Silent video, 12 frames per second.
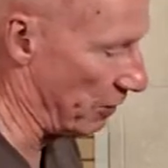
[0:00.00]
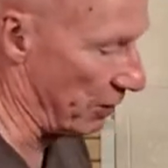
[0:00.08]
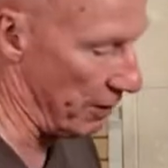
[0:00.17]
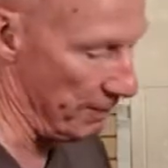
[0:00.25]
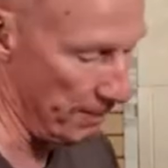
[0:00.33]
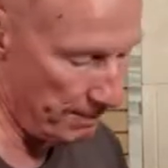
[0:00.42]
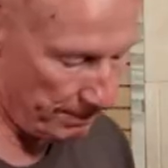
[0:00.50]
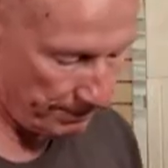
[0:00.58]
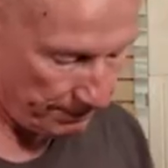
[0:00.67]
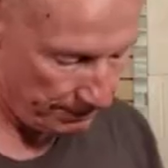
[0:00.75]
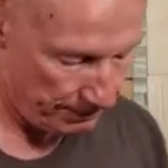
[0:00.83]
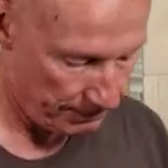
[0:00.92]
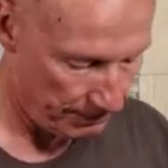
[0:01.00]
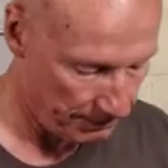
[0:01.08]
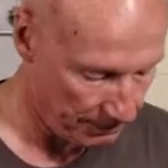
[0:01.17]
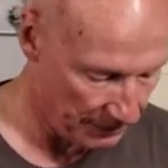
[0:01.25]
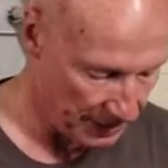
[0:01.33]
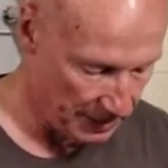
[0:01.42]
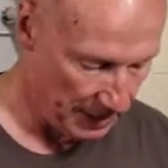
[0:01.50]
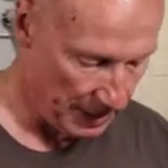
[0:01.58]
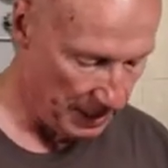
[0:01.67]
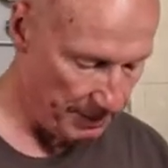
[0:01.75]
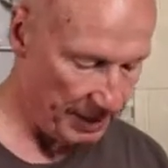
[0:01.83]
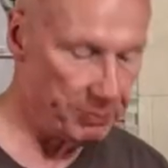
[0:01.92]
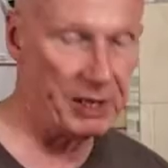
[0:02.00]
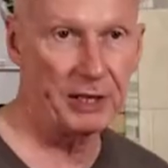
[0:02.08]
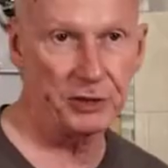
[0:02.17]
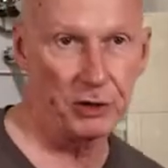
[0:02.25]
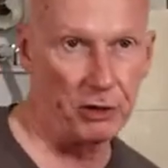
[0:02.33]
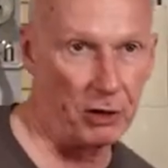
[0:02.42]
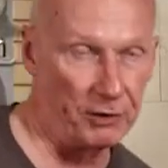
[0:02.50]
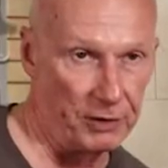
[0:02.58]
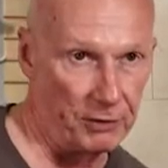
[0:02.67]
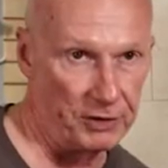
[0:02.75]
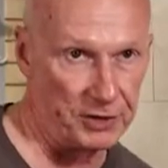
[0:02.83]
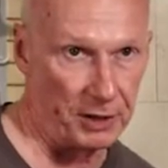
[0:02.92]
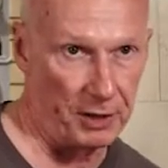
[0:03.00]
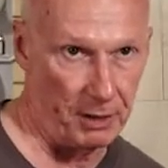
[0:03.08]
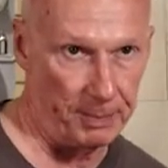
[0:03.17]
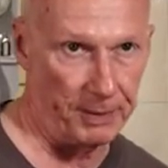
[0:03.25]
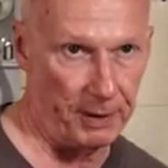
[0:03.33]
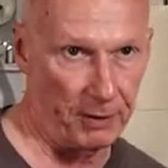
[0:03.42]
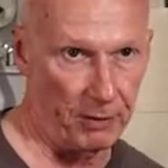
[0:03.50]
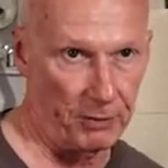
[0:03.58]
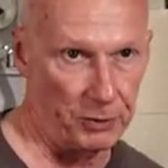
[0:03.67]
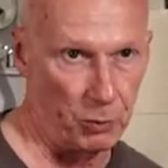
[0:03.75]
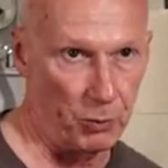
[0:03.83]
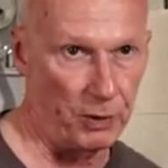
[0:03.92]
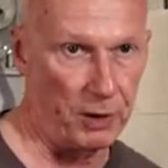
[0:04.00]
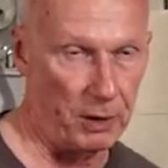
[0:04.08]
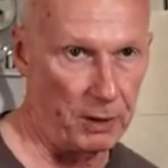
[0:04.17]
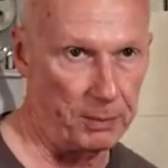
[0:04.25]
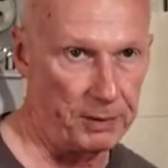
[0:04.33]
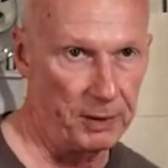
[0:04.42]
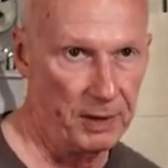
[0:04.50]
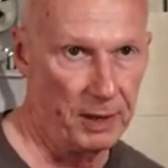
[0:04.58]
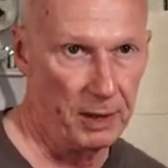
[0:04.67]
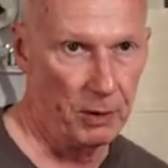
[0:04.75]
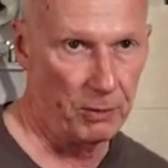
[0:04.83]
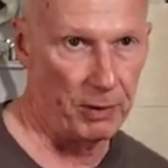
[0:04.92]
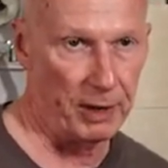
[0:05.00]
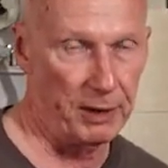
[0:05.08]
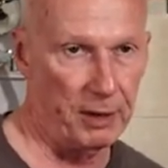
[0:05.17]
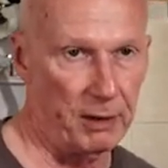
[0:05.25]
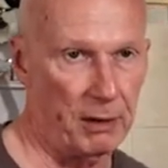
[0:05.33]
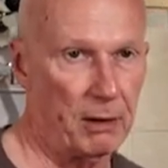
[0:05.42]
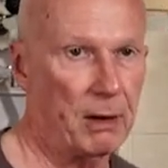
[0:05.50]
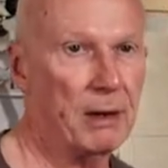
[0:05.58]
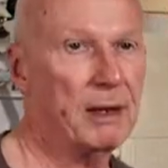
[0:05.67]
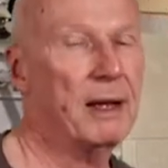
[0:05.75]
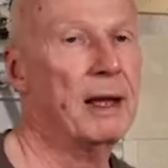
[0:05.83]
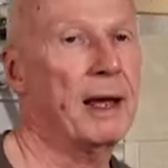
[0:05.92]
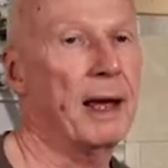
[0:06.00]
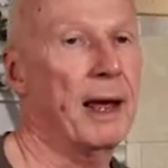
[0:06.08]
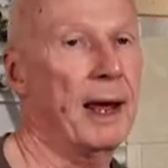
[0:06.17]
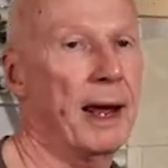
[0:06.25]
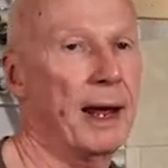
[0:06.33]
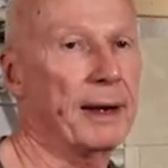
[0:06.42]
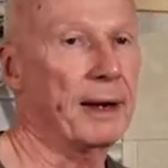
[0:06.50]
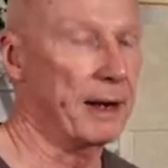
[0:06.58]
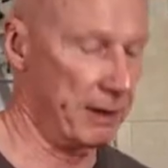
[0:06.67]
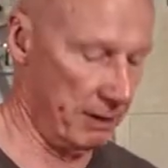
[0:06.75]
guard, there is an up arrow and the word up right here, and